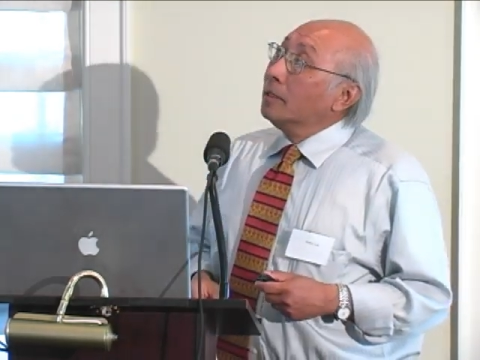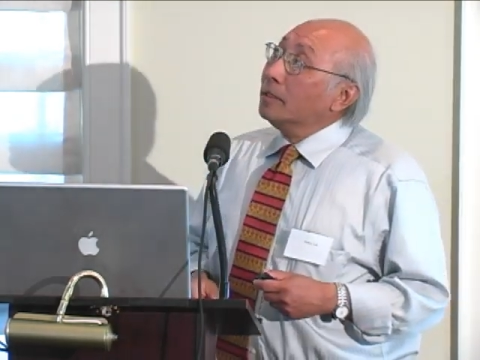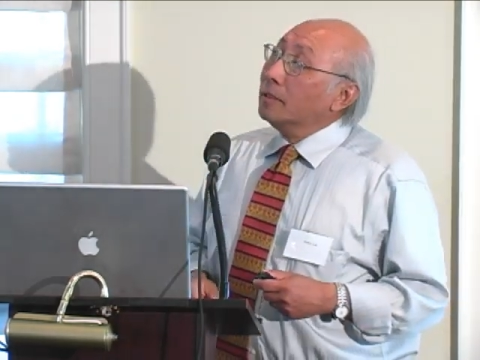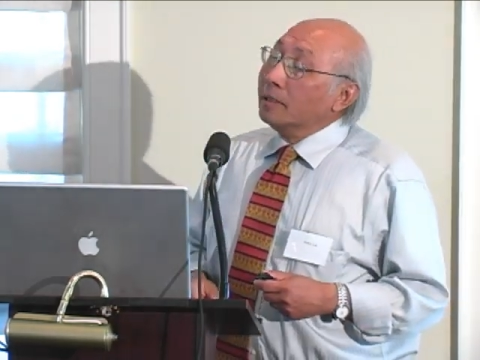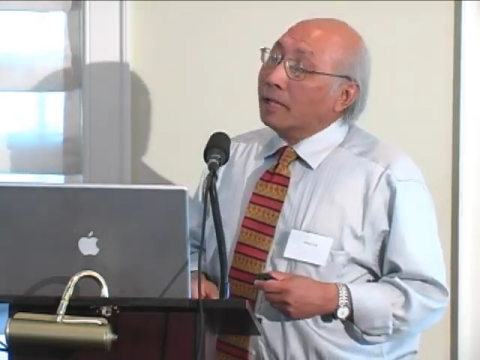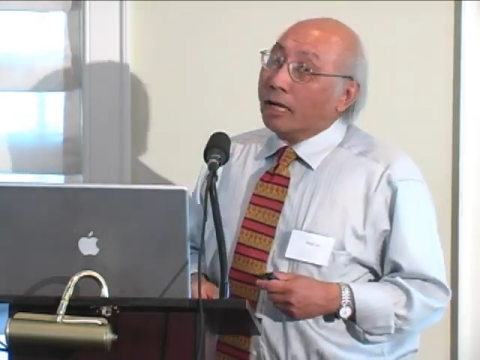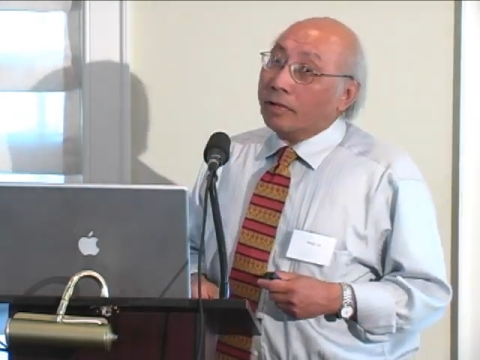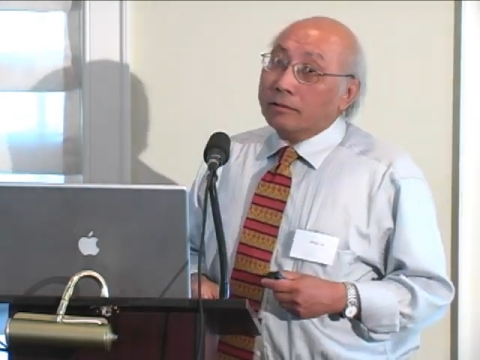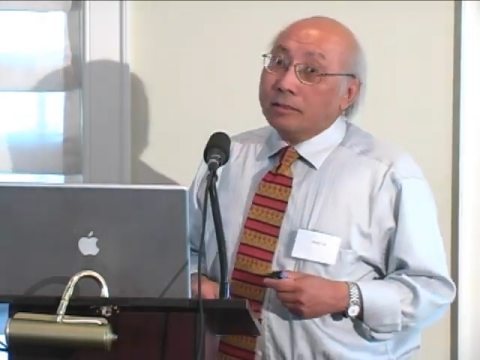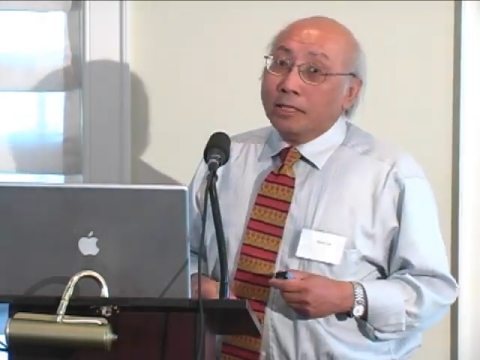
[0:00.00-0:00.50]

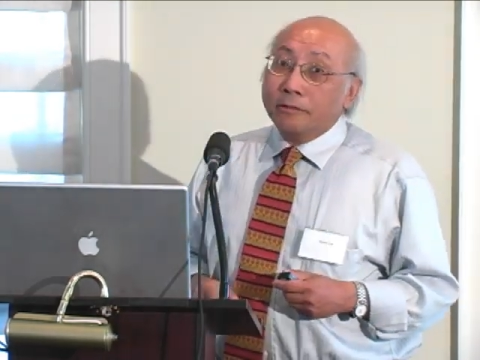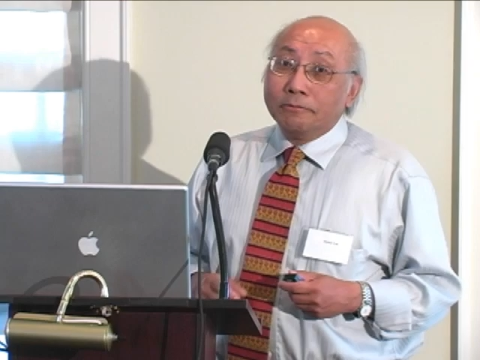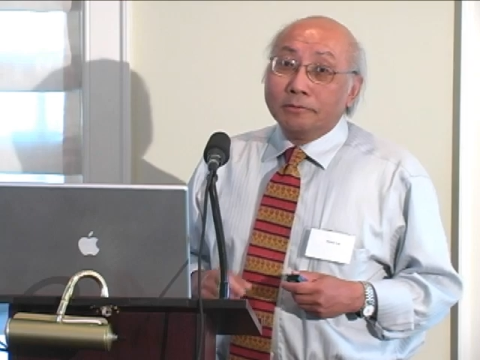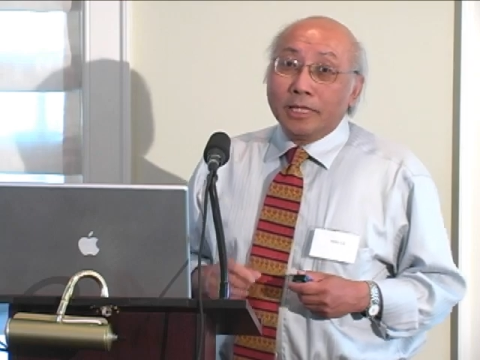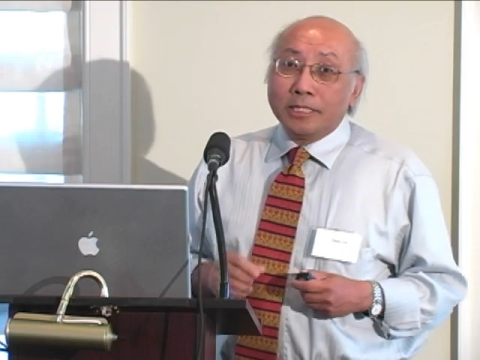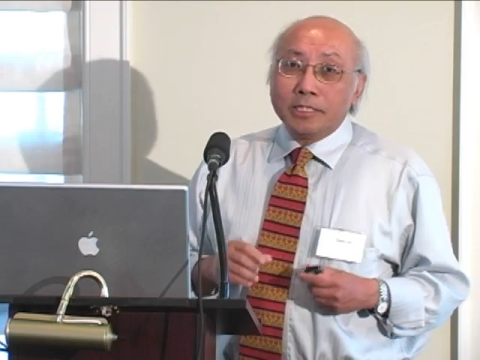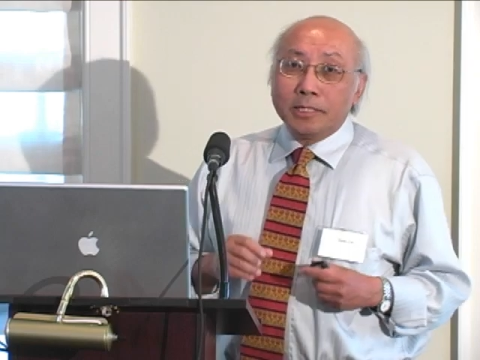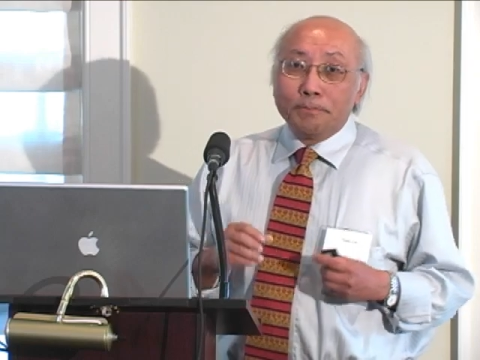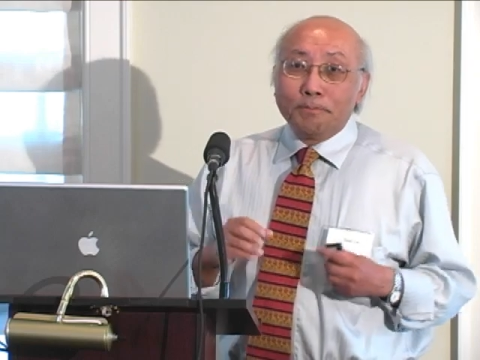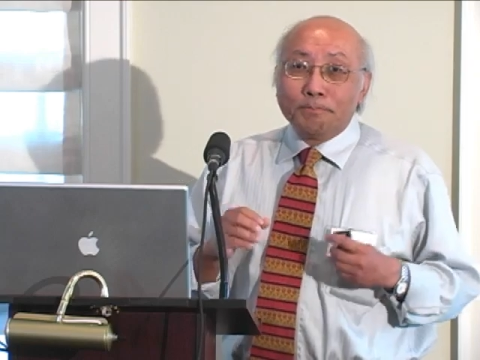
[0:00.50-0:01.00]
now, if
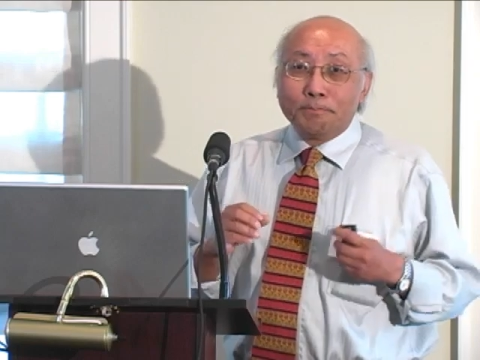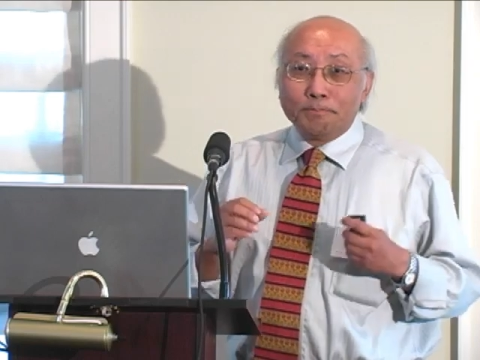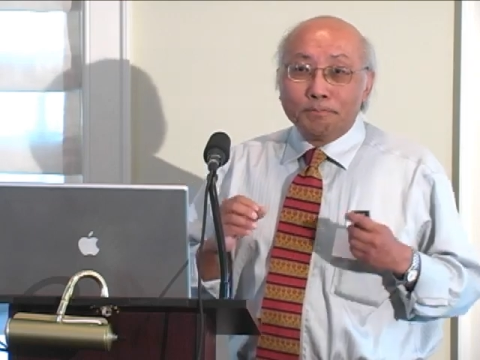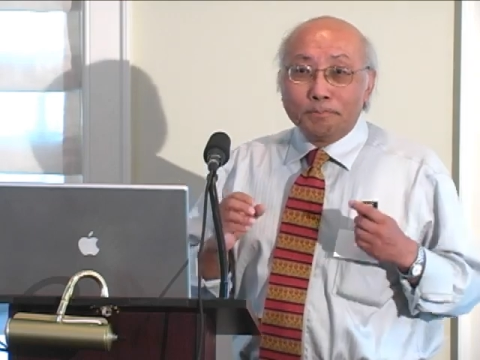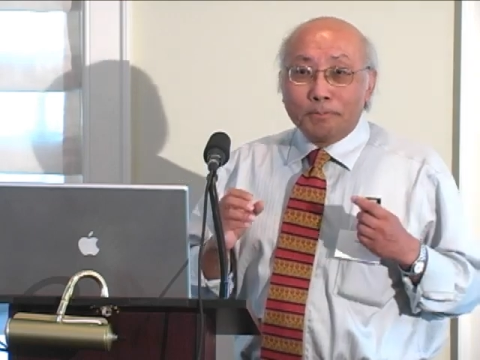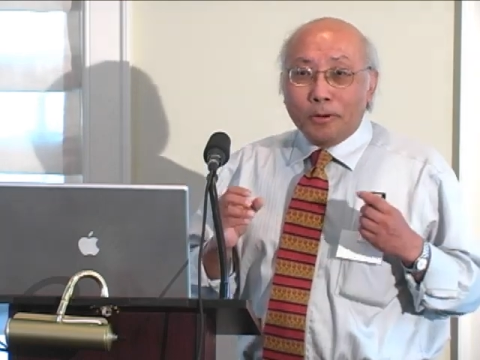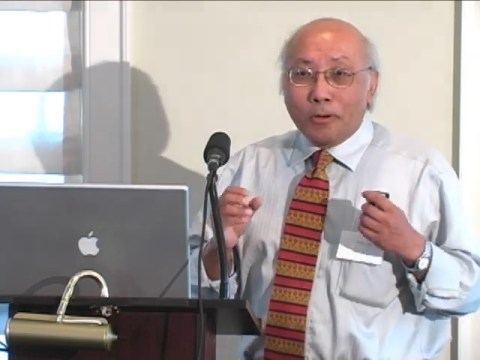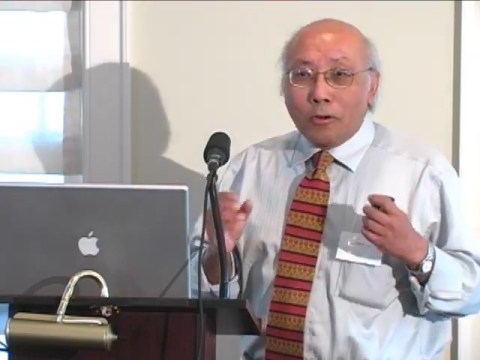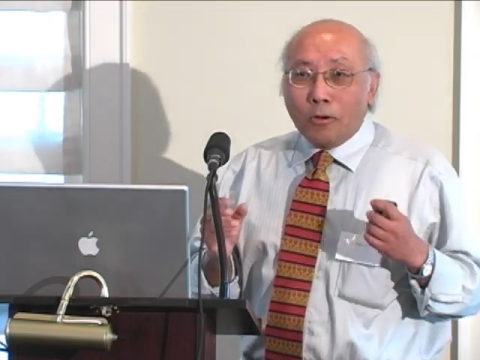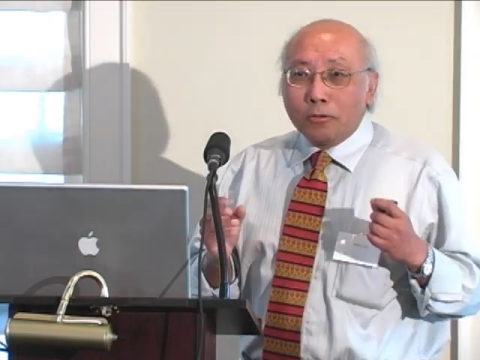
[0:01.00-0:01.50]
there's a
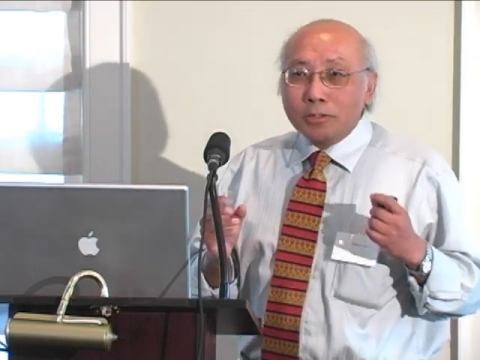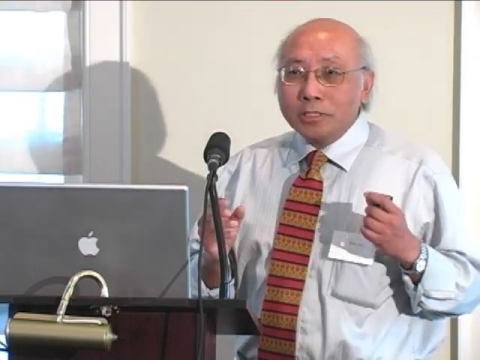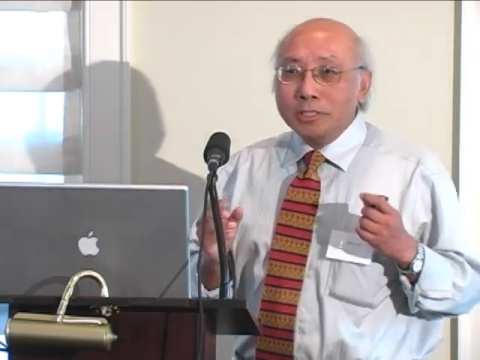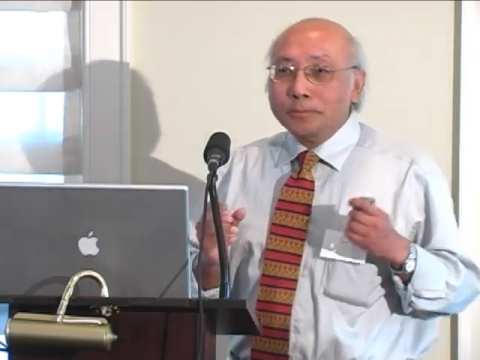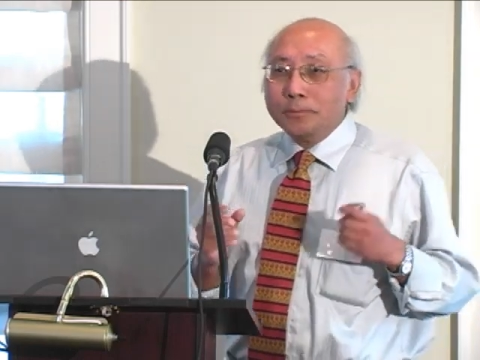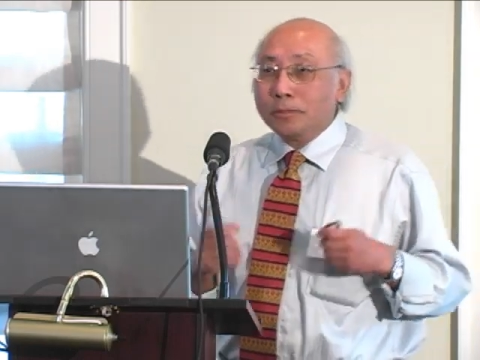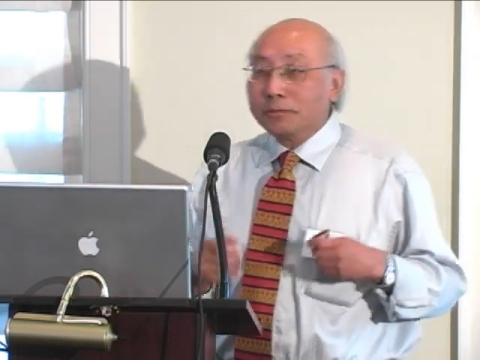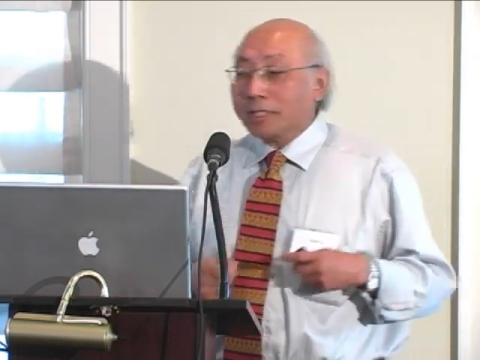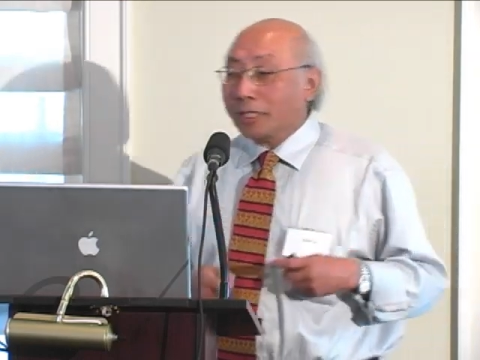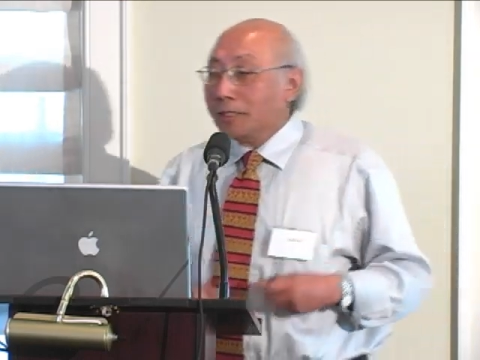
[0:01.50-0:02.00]

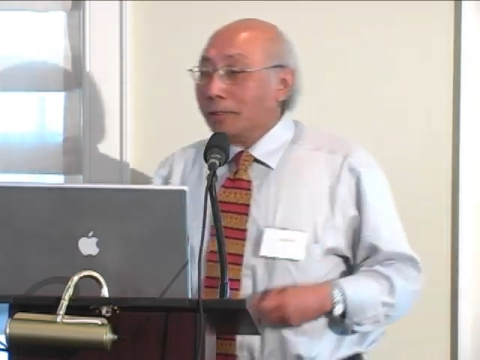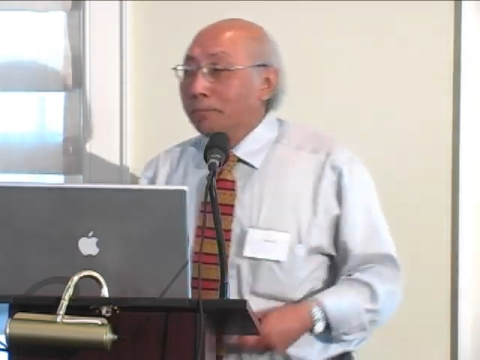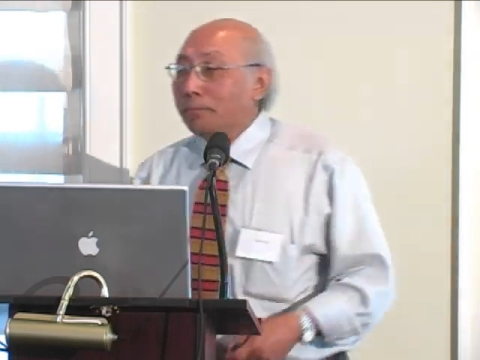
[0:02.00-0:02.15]
possible that you